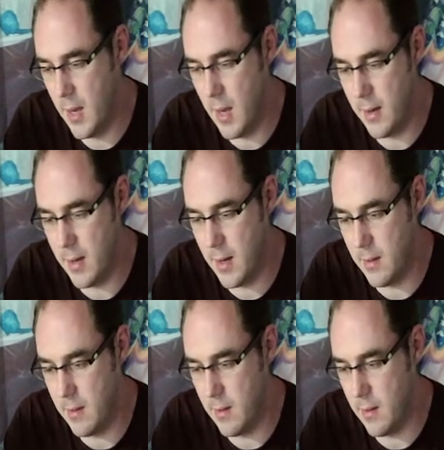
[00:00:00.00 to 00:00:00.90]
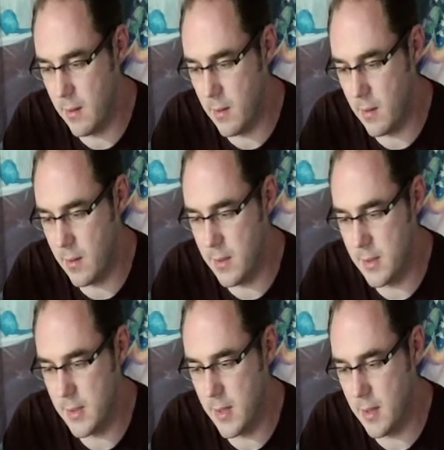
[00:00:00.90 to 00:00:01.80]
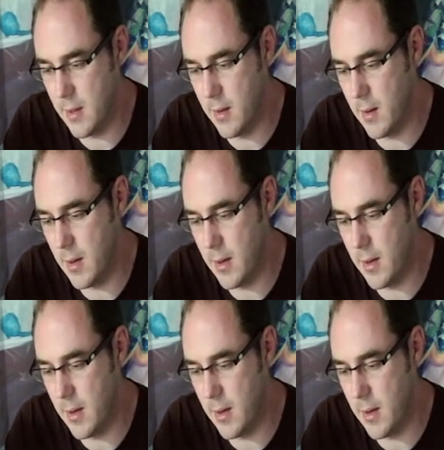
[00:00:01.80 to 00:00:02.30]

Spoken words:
And then consider